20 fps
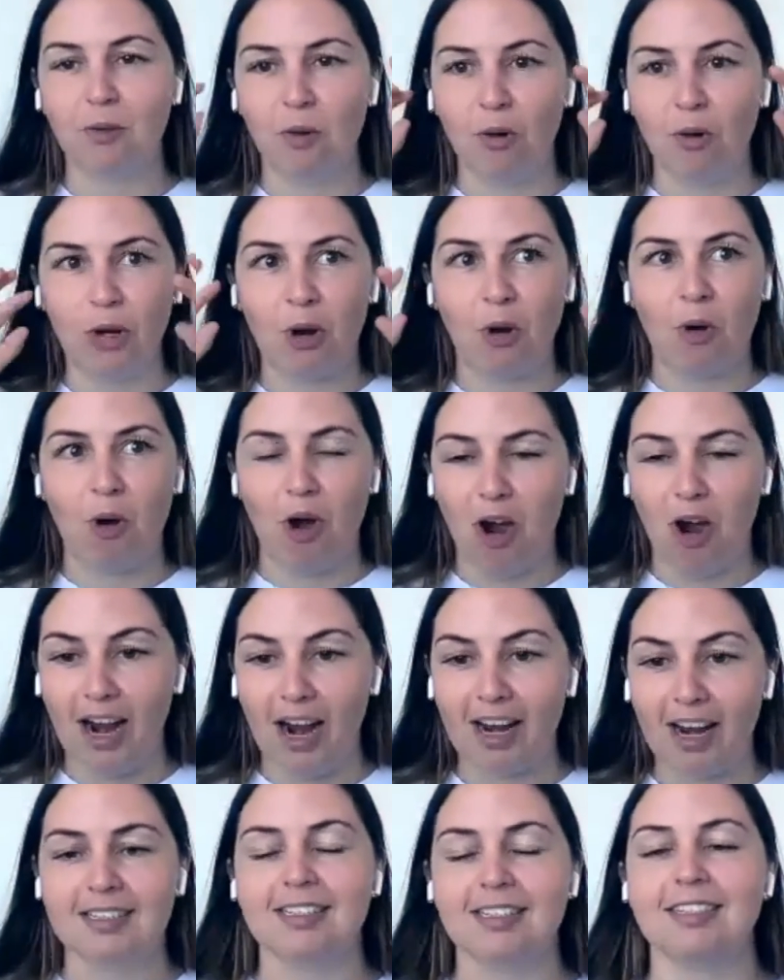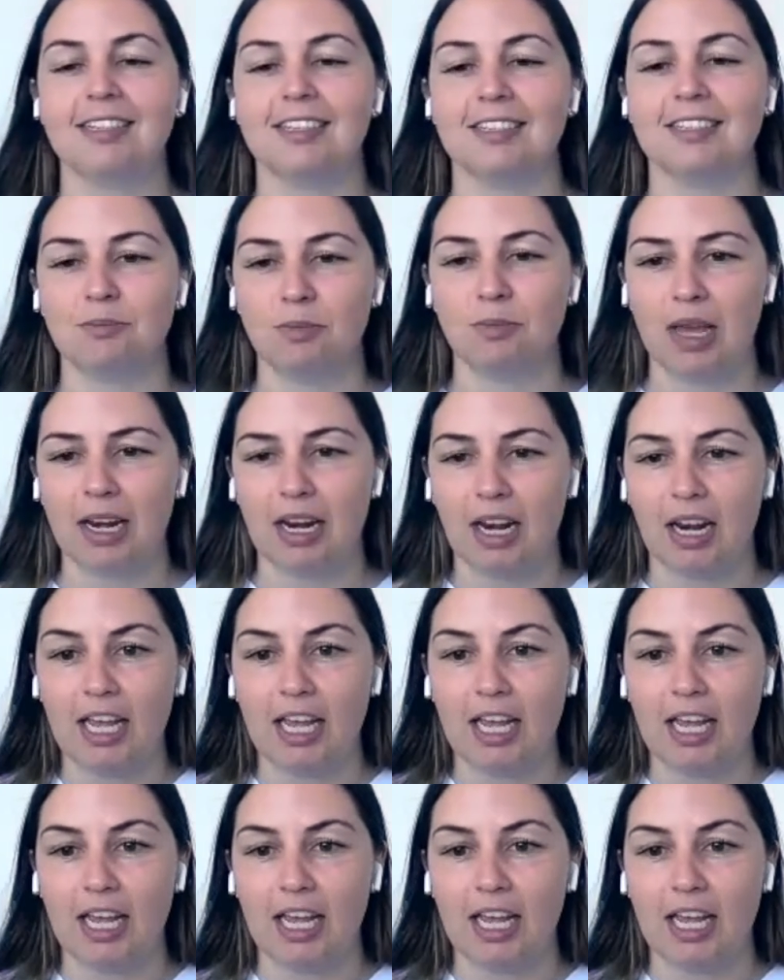or your eyes, it doesn't matter.